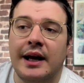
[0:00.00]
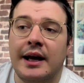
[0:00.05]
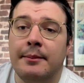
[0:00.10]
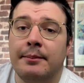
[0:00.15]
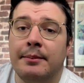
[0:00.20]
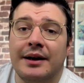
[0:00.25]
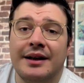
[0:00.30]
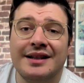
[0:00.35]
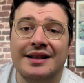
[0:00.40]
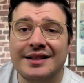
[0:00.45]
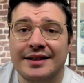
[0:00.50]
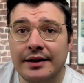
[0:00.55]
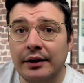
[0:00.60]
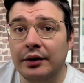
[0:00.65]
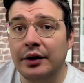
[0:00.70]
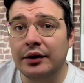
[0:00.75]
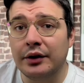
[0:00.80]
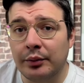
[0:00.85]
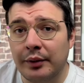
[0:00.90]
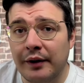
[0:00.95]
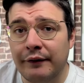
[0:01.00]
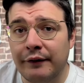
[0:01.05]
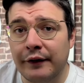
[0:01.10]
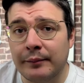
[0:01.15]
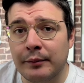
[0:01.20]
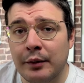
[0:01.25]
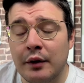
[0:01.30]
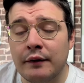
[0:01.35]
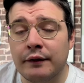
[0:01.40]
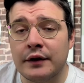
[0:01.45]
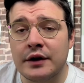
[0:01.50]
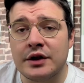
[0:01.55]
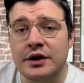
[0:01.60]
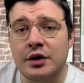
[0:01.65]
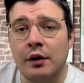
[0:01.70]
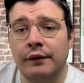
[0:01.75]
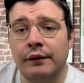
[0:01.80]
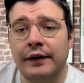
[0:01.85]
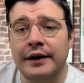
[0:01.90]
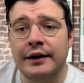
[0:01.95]
but it's still a terrific move for
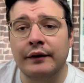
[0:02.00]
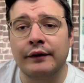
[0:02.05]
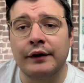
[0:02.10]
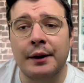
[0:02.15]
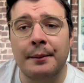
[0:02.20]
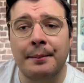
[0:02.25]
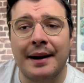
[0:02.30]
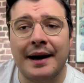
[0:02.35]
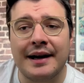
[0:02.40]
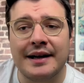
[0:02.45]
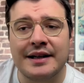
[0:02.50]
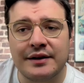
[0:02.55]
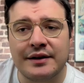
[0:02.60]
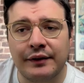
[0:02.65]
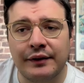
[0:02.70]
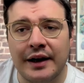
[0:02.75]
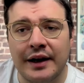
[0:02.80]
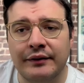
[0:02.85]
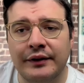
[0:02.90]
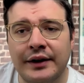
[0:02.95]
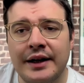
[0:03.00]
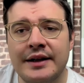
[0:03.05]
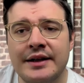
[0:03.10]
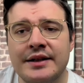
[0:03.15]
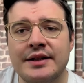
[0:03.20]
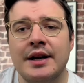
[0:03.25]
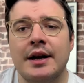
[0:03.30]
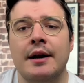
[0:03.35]
SoFi over the past 5 days